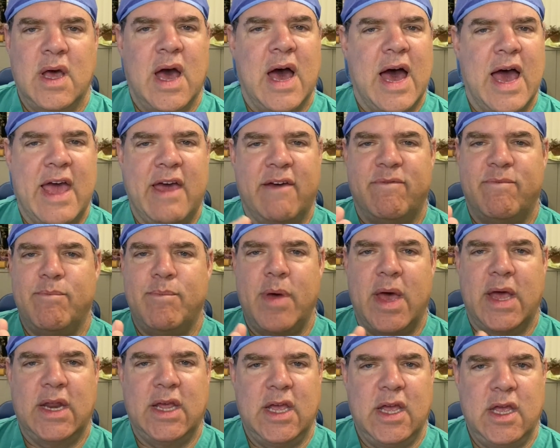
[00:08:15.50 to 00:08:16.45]
I have
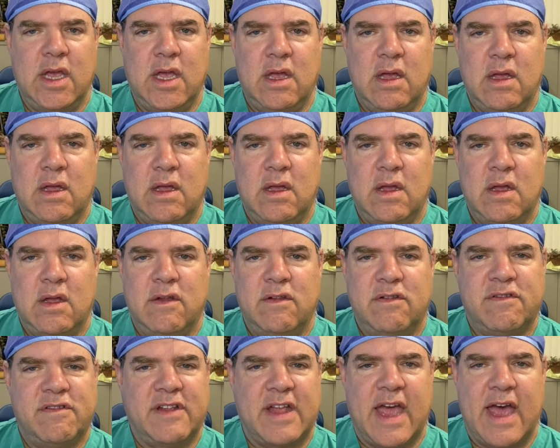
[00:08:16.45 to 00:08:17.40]
many
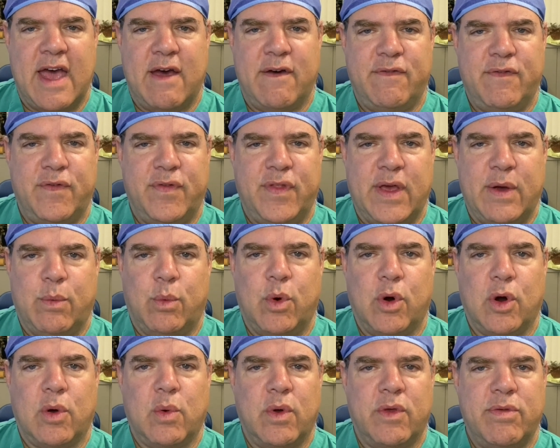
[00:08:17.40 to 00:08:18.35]
staff that
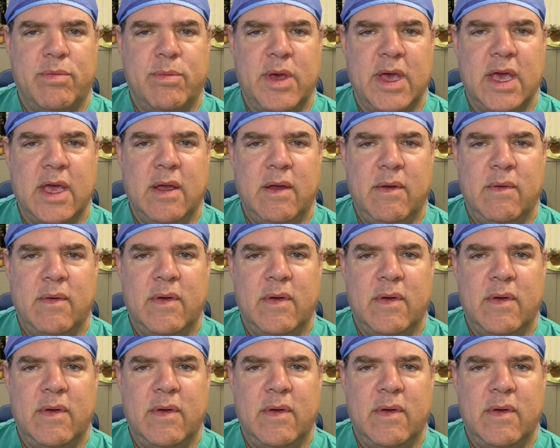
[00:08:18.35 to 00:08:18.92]
work with me